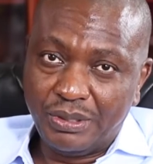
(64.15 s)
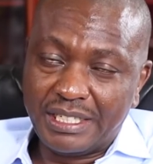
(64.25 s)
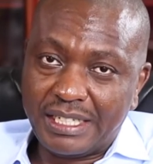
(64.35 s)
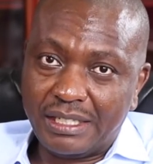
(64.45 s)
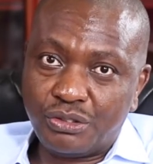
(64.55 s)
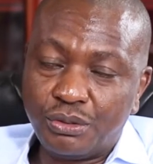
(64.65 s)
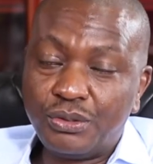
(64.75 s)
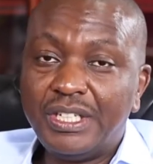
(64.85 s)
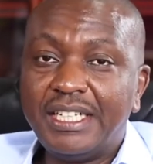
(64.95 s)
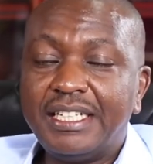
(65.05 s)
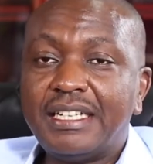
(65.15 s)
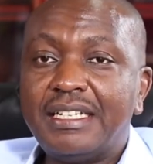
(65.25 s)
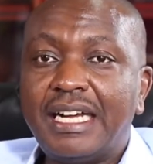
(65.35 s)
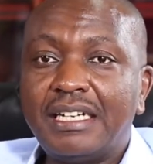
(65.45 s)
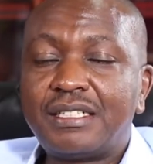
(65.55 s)
you and tells you
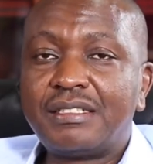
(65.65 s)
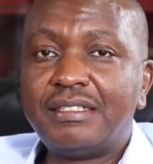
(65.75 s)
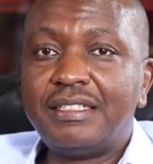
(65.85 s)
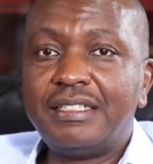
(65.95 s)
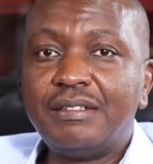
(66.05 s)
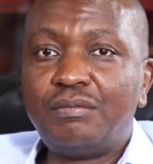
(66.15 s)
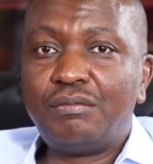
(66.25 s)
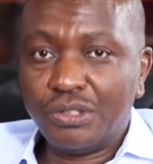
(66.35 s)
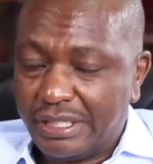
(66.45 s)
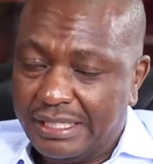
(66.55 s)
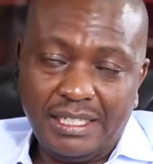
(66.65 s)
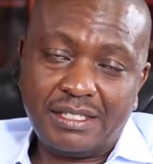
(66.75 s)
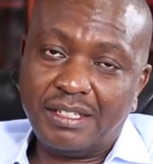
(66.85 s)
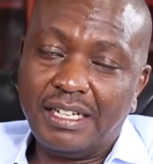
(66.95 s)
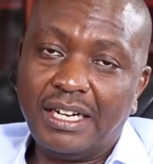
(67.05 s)
that most, and
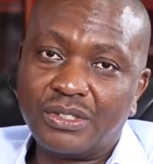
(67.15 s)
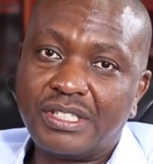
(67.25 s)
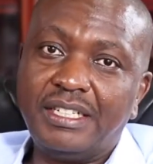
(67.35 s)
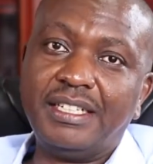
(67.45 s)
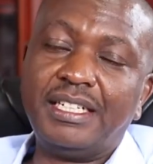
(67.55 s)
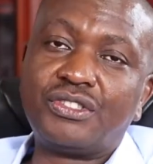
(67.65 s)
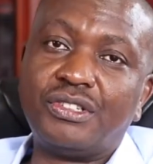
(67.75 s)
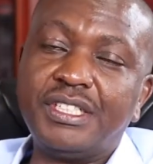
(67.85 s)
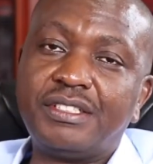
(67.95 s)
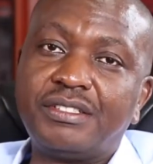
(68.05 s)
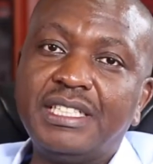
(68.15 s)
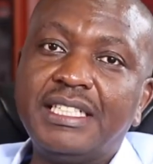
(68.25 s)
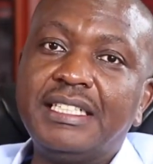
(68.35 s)
let's say they are selling electronics,